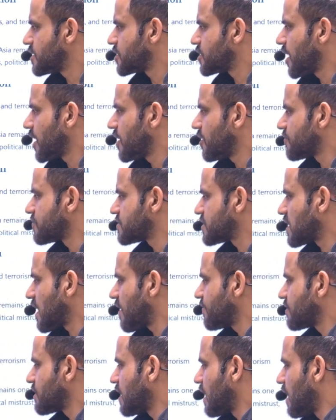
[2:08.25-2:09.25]
trade of
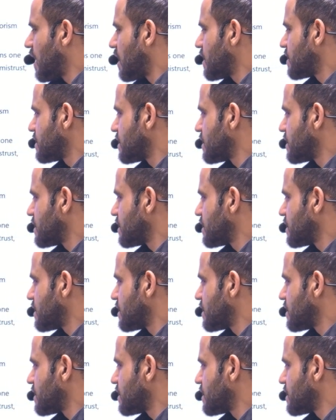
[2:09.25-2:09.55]
SAFTA,